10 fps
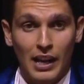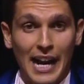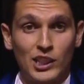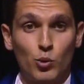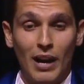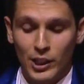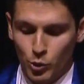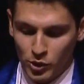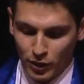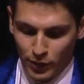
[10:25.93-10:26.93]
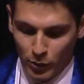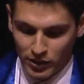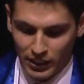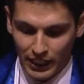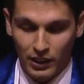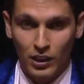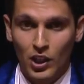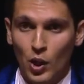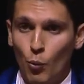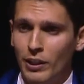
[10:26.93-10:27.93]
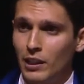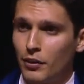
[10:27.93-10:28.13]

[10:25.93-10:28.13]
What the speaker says: As graduates of USD, we need to